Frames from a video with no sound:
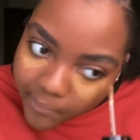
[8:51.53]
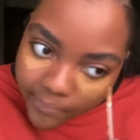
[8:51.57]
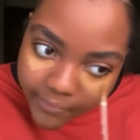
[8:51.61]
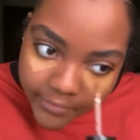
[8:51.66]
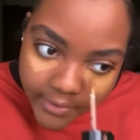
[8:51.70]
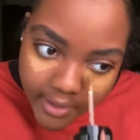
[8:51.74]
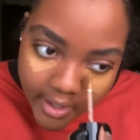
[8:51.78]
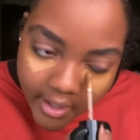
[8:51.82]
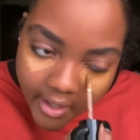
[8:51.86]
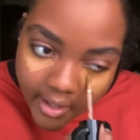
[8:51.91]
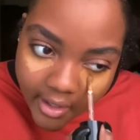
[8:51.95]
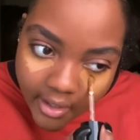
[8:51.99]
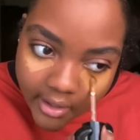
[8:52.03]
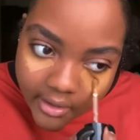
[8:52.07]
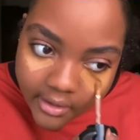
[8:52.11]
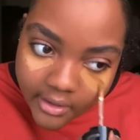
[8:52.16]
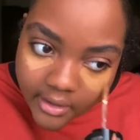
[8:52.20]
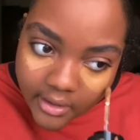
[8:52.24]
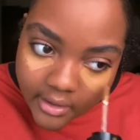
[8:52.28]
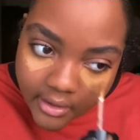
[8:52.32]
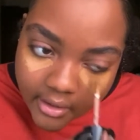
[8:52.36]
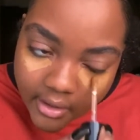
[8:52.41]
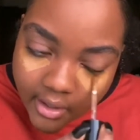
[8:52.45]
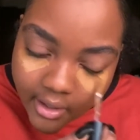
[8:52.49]
And
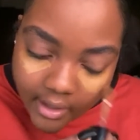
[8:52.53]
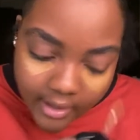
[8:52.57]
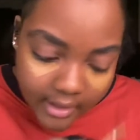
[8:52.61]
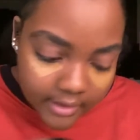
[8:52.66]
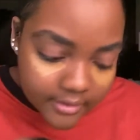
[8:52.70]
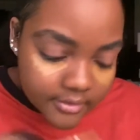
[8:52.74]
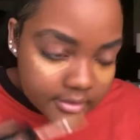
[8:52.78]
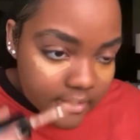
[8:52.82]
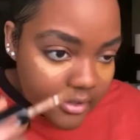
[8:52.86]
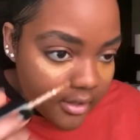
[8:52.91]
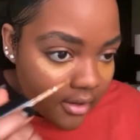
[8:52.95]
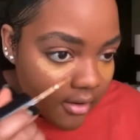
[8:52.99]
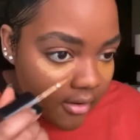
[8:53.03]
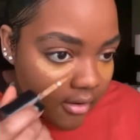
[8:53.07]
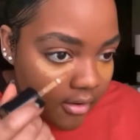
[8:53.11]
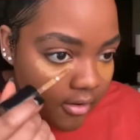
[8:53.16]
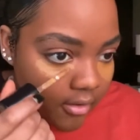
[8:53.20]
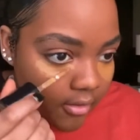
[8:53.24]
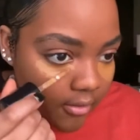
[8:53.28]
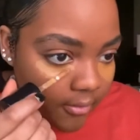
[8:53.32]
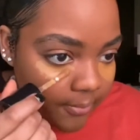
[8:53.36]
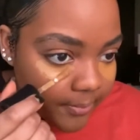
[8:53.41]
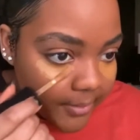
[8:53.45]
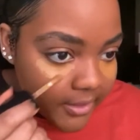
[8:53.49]
yeah,
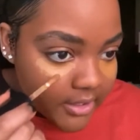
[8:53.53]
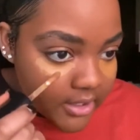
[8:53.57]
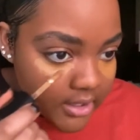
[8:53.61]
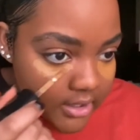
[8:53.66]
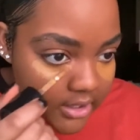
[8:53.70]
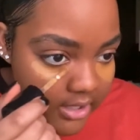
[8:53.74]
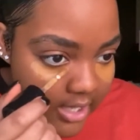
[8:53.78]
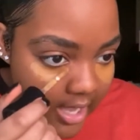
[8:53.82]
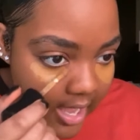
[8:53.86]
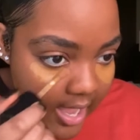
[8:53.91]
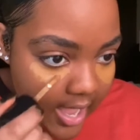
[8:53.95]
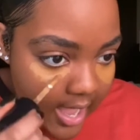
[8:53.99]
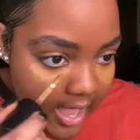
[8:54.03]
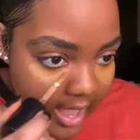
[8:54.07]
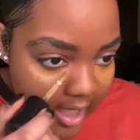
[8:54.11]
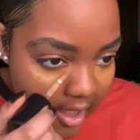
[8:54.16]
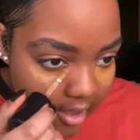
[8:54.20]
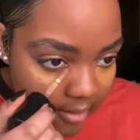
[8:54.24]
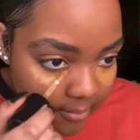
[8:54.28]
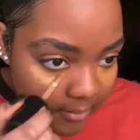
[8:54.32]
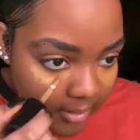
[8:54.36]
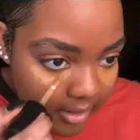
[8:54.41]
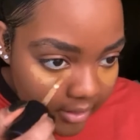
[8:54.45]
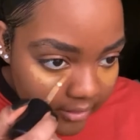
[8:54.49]
so, but today
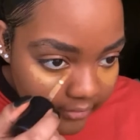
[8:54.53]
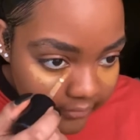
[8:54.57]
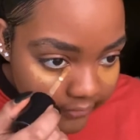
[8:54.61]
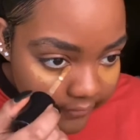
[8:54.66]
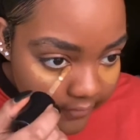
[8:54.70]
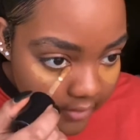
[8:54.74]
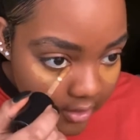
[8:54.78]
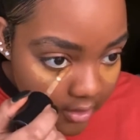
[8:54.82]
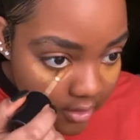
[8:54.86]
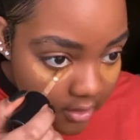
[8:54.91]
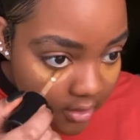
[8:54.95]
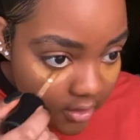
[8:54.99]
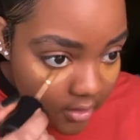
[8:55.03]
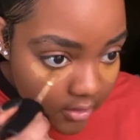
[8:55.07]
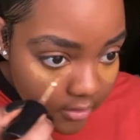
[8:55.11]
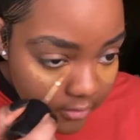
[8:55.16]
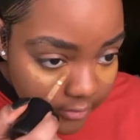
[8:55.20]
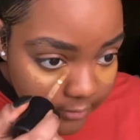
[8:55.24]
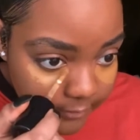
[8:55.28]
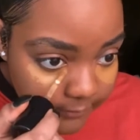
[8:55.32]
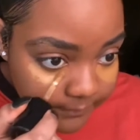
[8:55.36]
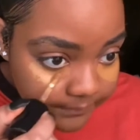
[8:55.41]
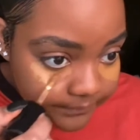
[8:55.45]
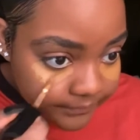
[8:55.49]
on my
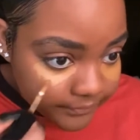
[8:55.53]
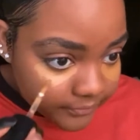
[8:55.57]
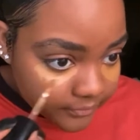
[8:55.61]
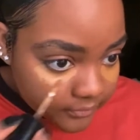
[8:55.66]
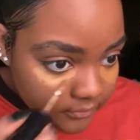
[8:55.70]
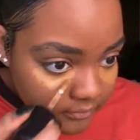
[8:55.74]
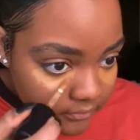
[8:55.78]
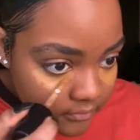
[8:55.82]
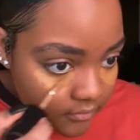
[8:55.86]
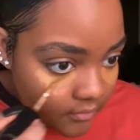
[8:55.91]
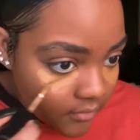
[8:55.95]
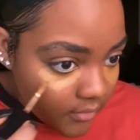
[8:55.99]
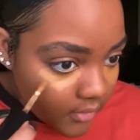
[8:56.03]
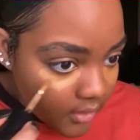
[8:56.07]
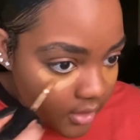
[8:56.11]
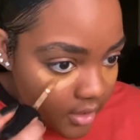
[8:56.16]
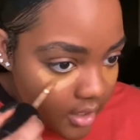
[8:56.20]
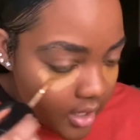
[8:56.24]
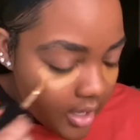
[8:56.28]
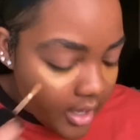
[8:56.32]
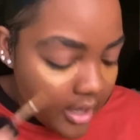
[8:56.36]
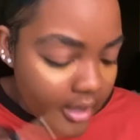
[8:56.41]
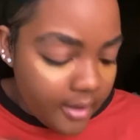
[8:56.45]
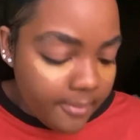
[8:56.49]
phone,
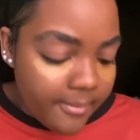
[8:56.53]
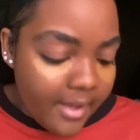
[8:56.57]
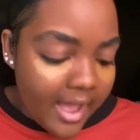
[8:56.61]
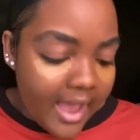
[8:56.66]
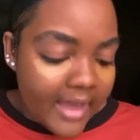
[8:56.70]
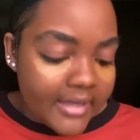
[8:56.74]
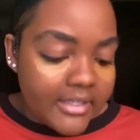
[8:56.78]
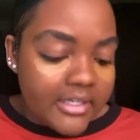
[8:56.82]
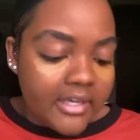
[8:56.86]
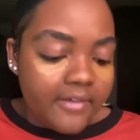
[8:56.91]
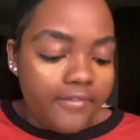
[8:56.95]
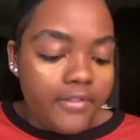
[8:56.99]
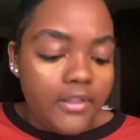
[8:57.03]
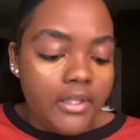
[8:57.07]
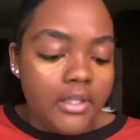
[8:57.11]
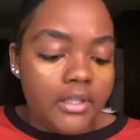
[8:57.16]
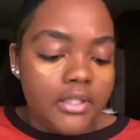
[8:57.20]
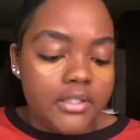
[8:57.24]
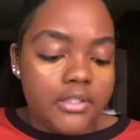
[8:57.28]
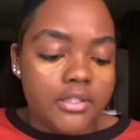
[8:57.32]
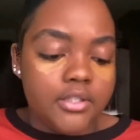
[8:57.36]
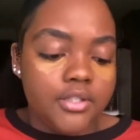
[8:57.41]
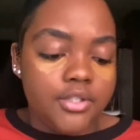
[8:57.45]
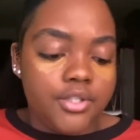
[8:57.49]
I definitely
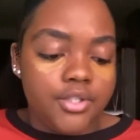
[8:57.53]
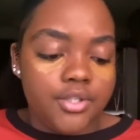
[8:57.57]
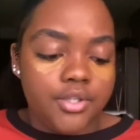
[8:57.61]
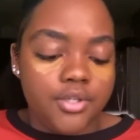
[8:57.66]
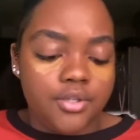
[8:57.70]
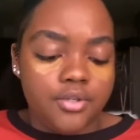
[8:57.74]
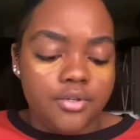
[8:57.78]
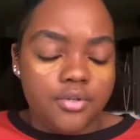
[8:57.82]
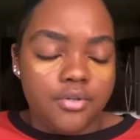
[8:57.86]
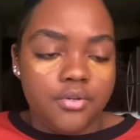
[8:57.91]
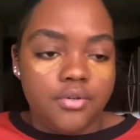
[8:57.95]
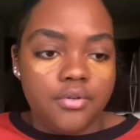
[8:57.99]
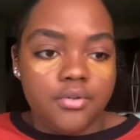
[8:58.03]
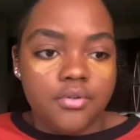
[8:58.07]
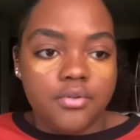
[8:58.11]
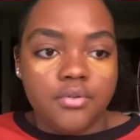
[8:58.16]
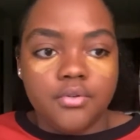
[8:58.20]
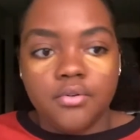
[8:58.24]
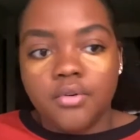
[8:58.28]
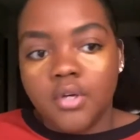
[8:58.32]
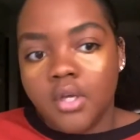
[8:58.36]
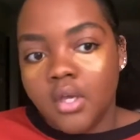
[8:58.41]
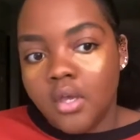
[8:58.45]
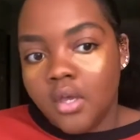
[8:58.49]
listen
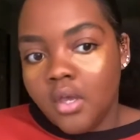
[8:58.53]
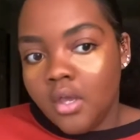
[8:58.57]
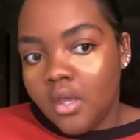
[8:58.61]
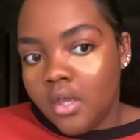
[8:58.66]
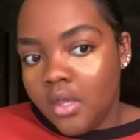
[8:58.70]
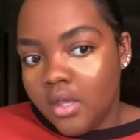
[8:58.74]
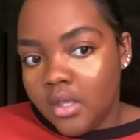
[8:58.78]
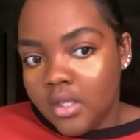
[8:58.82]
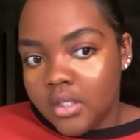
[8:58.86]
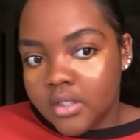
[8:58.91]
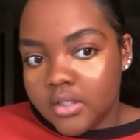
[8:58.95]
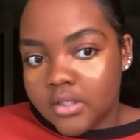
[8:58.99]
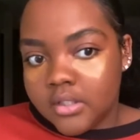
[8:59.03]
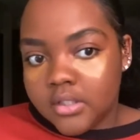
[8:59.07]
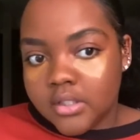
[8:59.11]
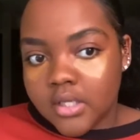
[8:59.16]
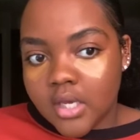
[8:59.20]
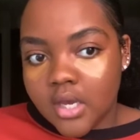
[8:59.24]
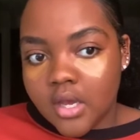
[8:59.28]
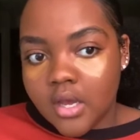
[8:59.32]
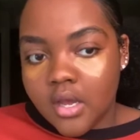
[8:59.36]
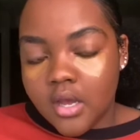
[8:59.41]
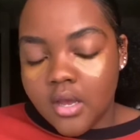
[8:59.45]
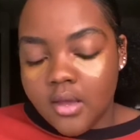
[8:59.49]
to
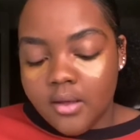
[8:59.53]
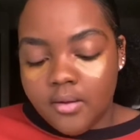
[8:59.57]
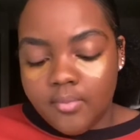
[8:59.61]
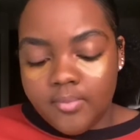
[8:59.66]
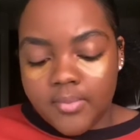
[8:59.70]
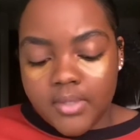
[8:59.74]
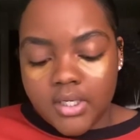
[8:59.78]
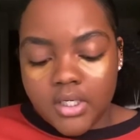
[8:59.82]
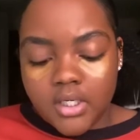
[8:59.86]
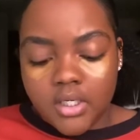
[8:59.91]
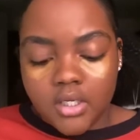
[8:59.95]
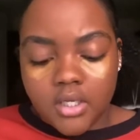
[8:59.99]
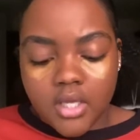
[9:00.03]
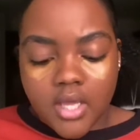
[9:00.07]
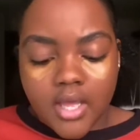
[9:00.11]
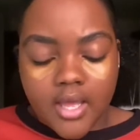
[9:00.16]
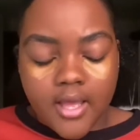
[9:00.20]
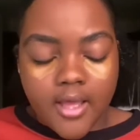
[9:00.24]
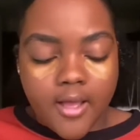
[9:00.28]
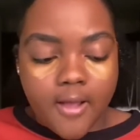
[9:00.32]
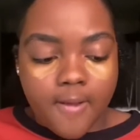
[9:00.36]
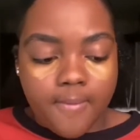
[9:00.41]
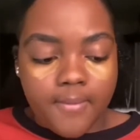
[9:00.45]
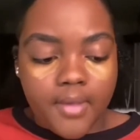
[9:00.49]
some
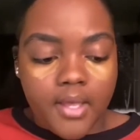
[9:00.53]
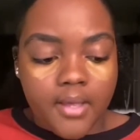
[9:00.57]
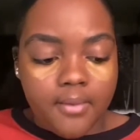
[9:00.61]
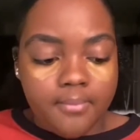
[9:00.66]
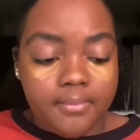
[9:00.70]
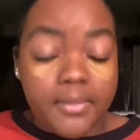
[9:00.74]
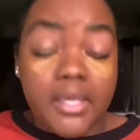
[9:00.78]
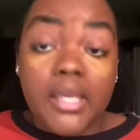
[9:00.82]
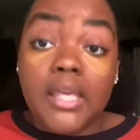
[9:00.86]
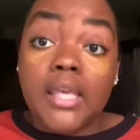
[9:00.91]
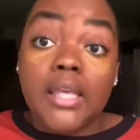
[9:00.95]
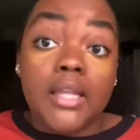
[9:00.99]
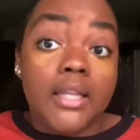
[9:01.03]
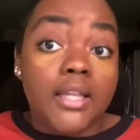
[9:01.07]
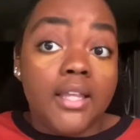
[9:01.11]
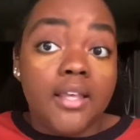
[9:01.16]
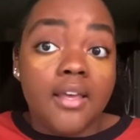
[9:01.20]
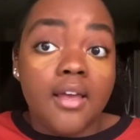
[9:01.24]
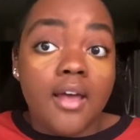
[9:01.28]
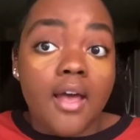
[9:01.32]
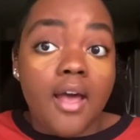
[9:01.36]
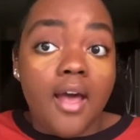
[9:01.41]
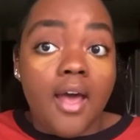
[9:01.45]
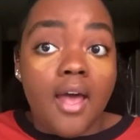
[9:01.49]

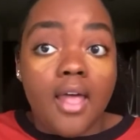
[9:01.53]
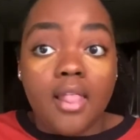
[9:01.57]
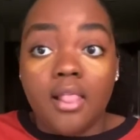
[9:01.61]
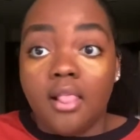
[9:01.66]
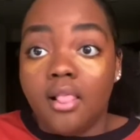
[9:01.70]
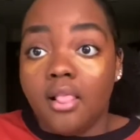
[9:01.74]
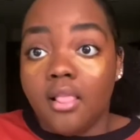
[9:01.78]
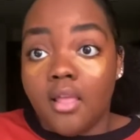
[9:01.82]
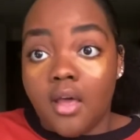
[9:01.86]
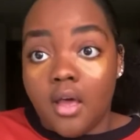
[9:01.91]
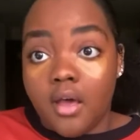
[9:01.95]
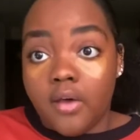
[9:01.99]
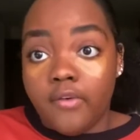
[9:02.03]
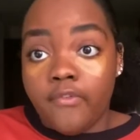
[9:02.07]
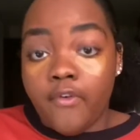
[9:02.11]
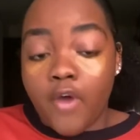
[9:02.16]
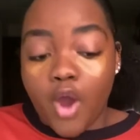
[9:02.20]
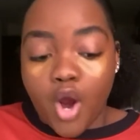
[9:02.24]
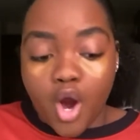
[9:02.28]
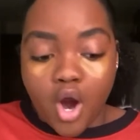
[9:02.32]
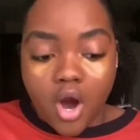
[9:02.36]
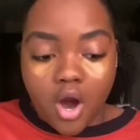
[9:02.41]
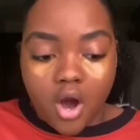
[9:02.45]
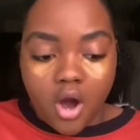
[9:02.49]
Mahalia. I love
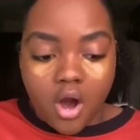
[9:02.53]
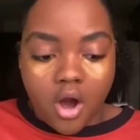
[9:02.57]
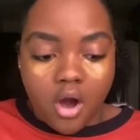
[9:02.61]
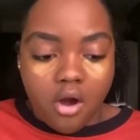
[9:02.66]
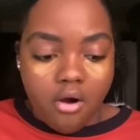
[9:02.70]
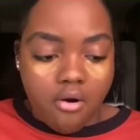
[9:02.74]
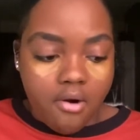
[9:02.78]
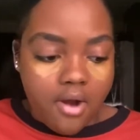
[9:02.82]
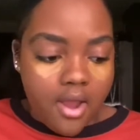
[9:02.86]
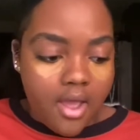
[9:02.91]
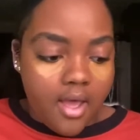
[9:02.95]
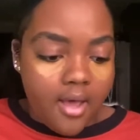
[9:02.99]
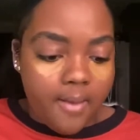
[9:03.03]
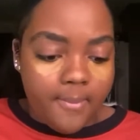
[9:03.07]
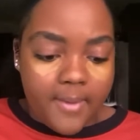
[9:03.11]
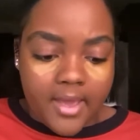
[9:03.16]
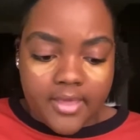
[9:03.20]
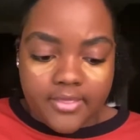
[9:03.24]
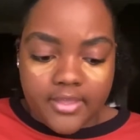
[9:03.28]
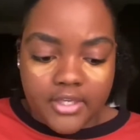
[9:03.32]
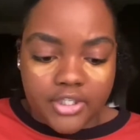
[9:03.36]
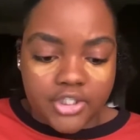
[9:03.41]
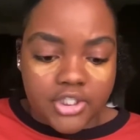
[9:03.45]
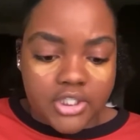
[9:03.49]
her. I
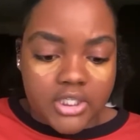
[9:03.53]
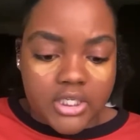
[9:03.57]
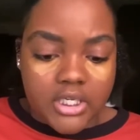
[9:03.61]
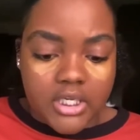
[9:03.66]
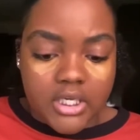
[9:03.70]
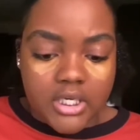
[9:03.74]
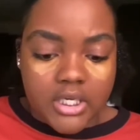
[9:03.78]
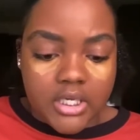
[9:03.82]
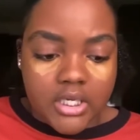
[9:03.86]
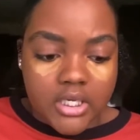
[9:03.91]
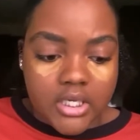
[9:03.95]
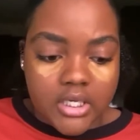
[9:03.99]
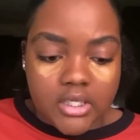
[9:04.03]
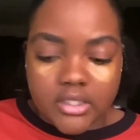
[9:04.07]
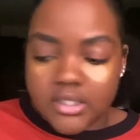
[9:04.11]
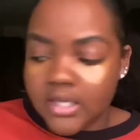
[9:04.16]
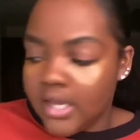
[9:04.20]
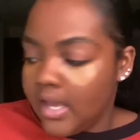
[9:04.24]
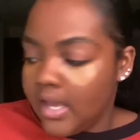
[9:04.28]
think she is